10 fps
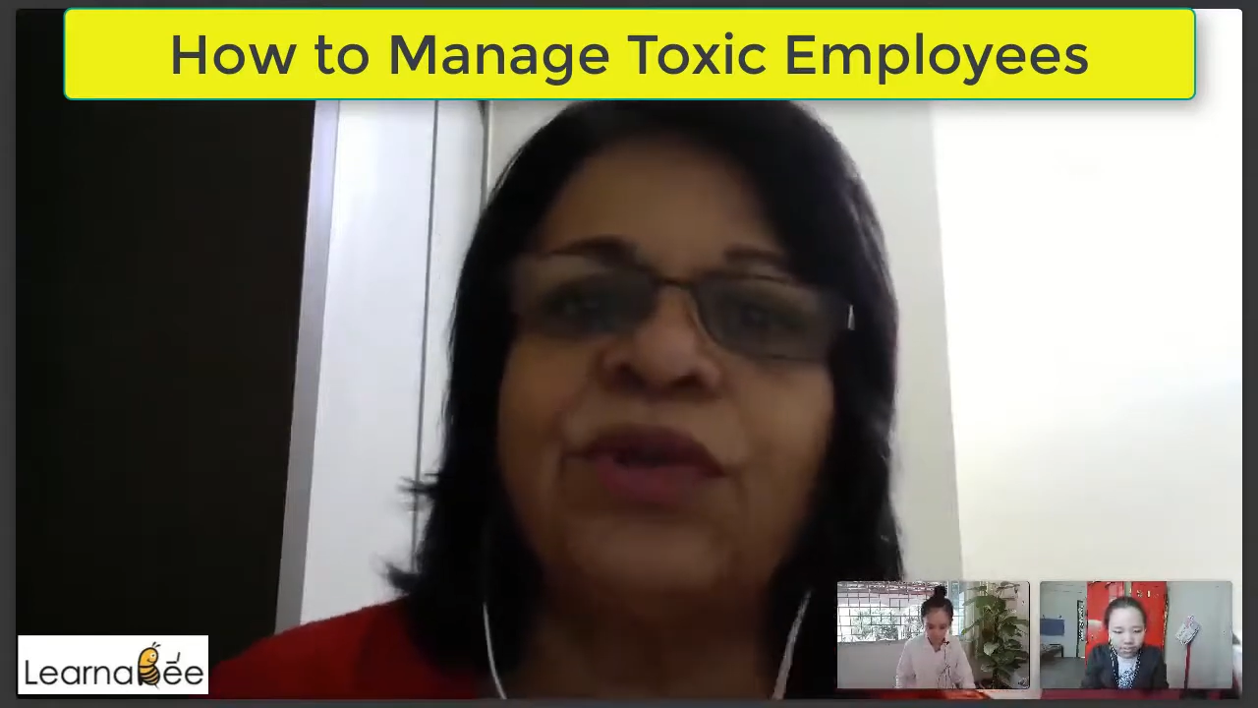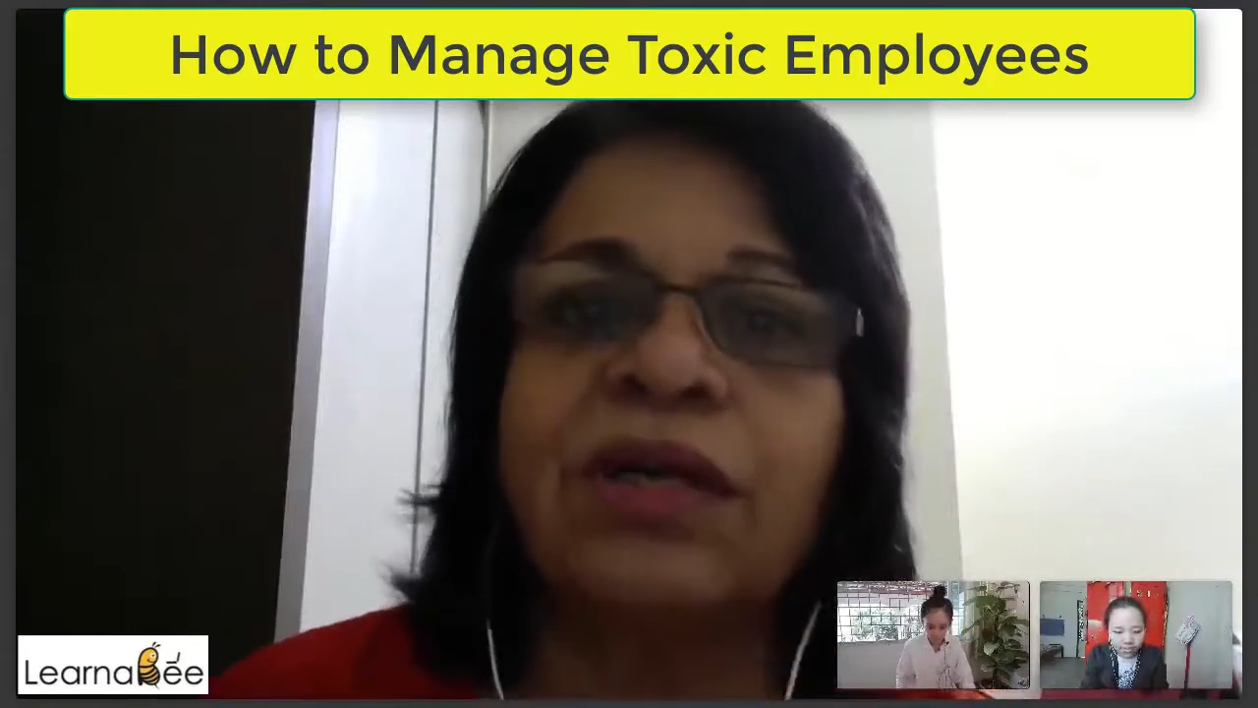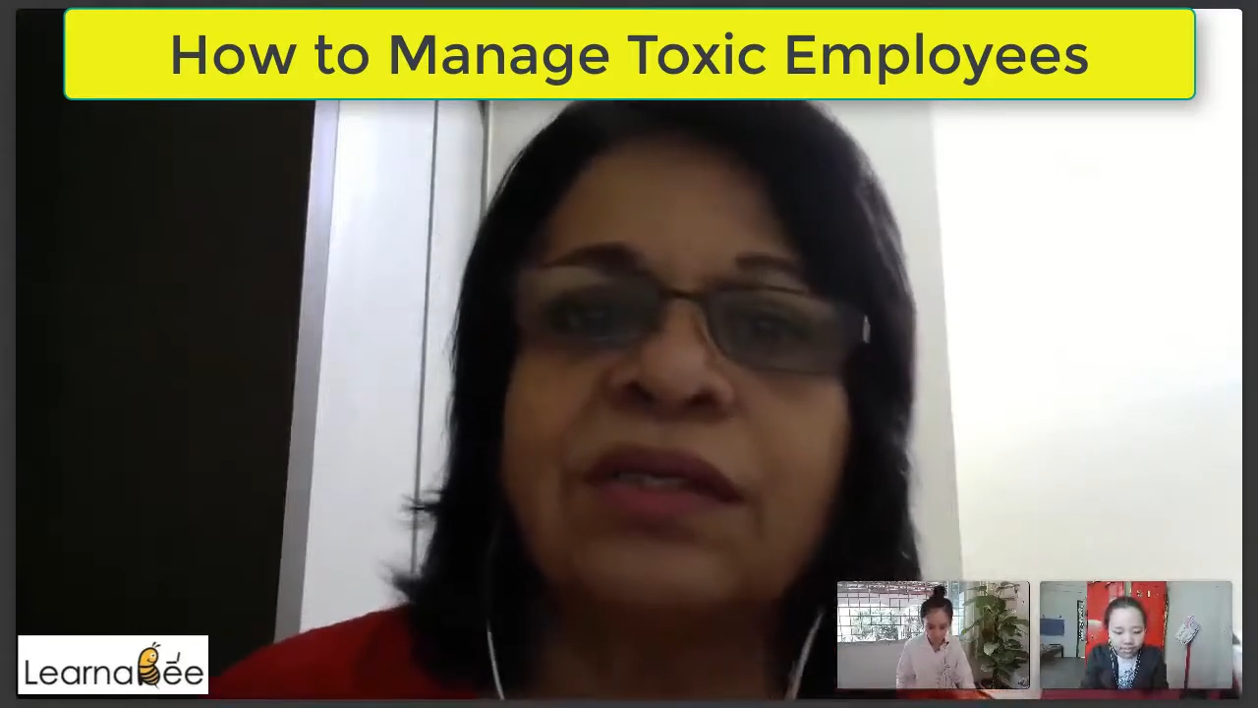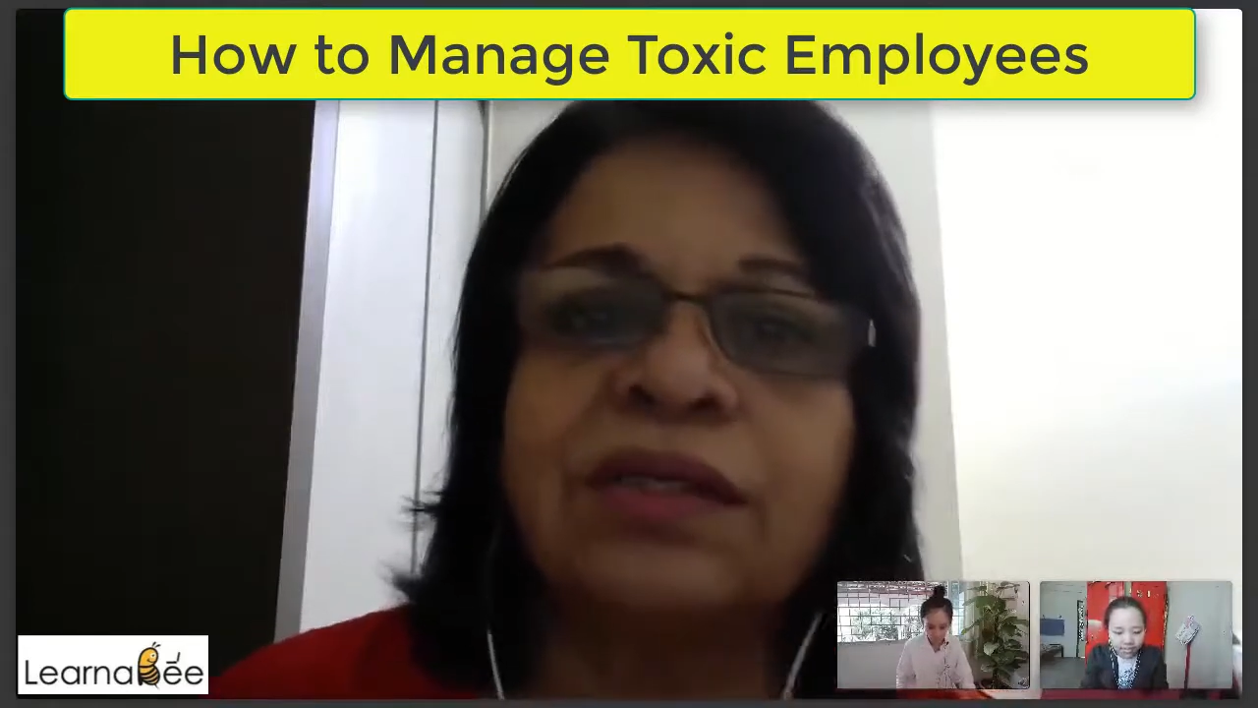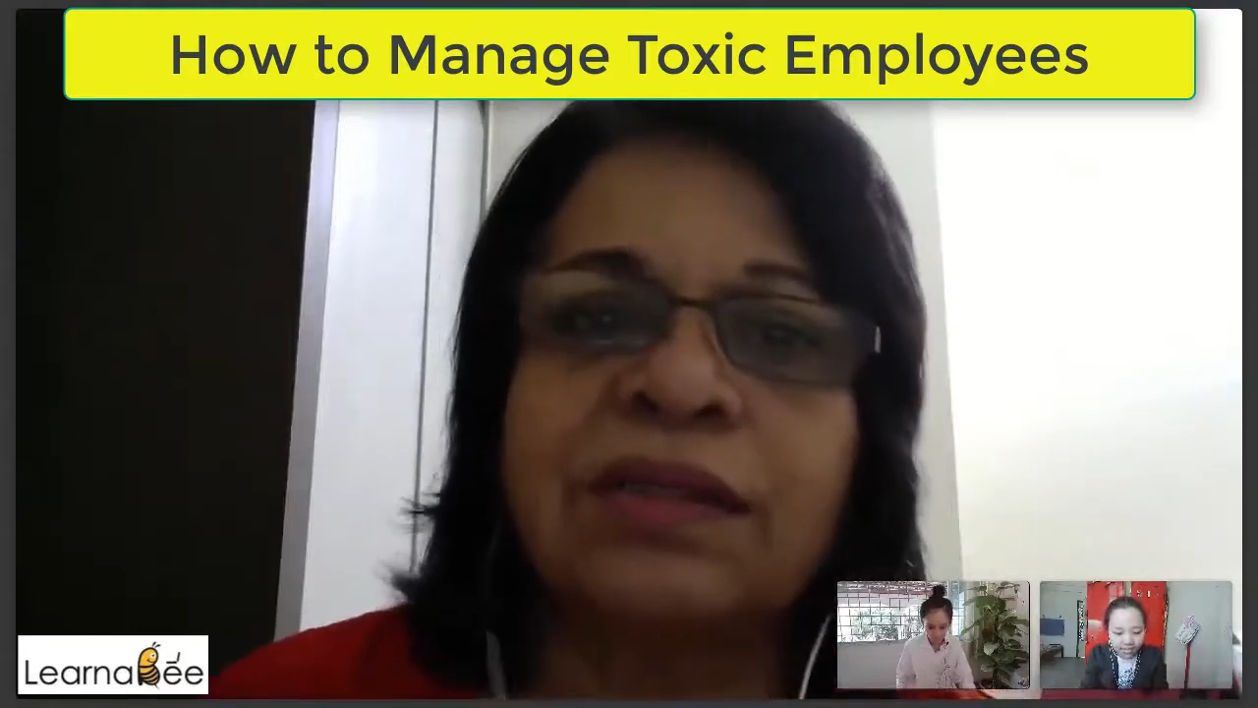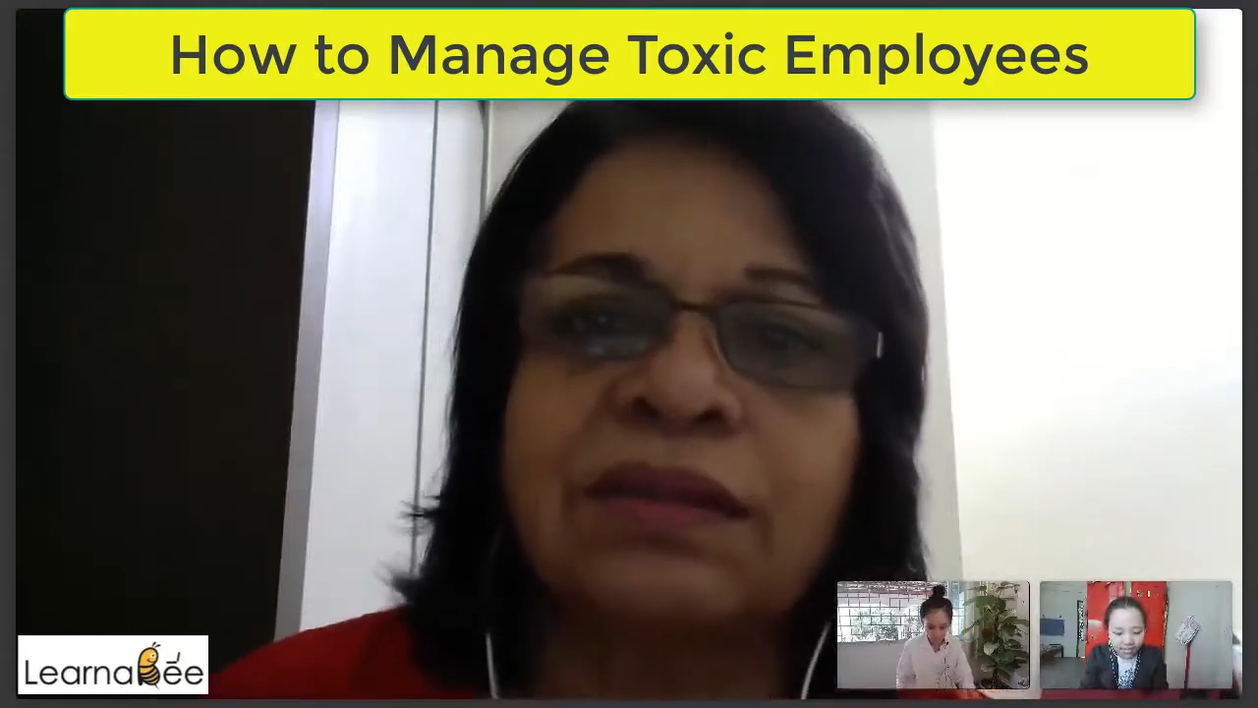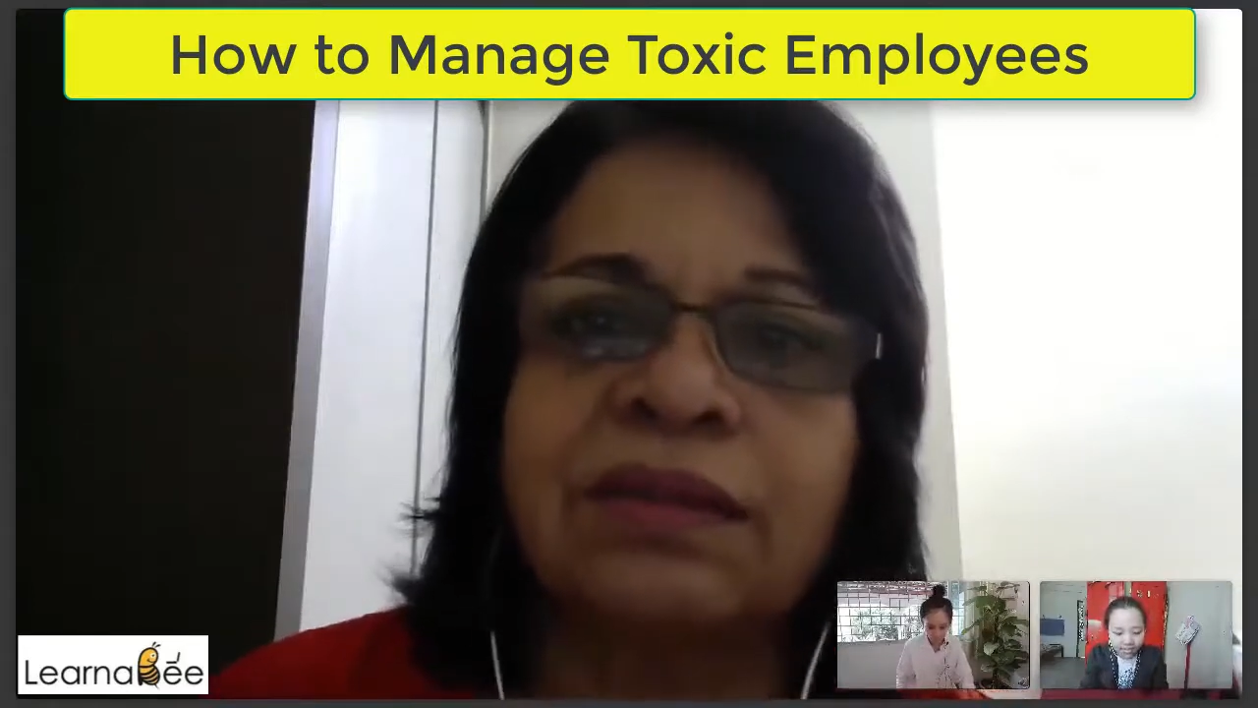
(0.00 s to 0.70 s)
not